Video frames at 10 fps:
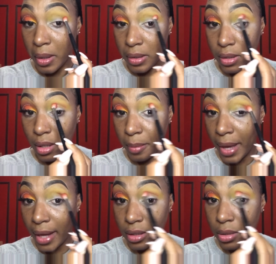So
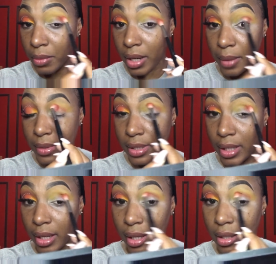back to what I was
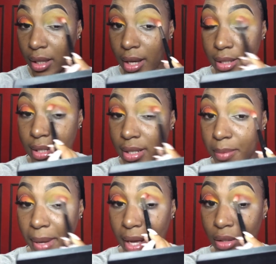saying. Yes, it's
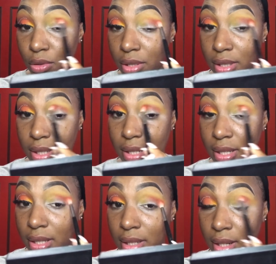Balon
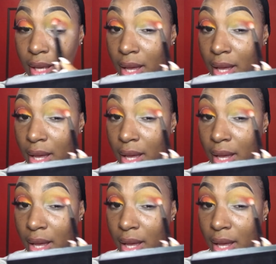season.